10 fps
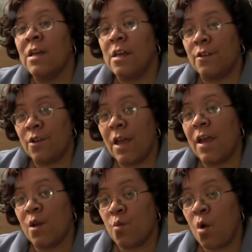and your
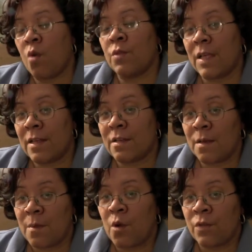hair won't end
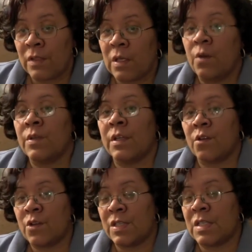up overloaded
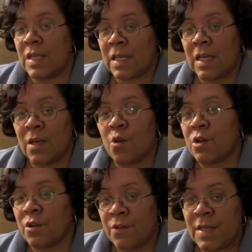or sticky or
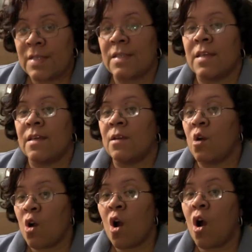greasy
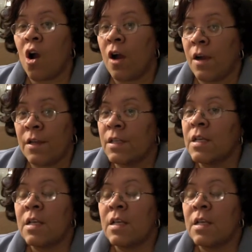or hard.